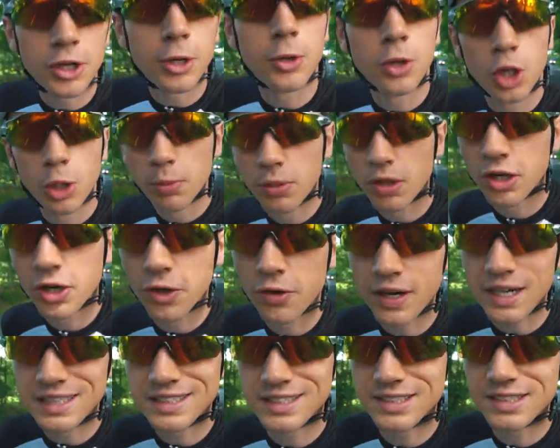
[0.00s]
a couple of
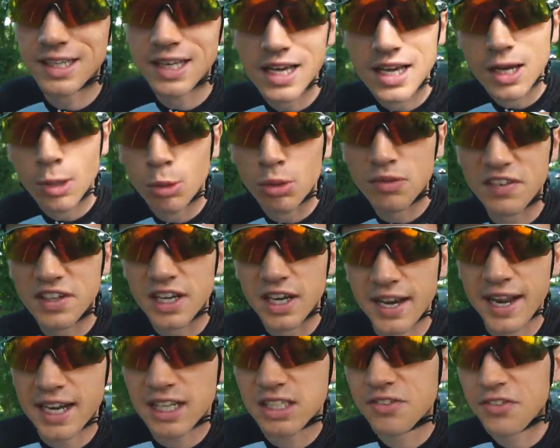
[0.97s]
crits within the
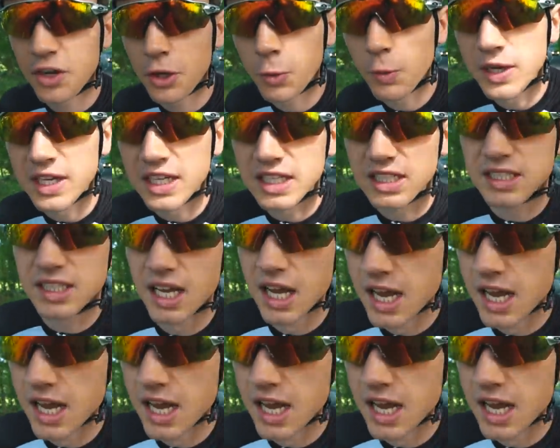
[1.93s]
next few weeks.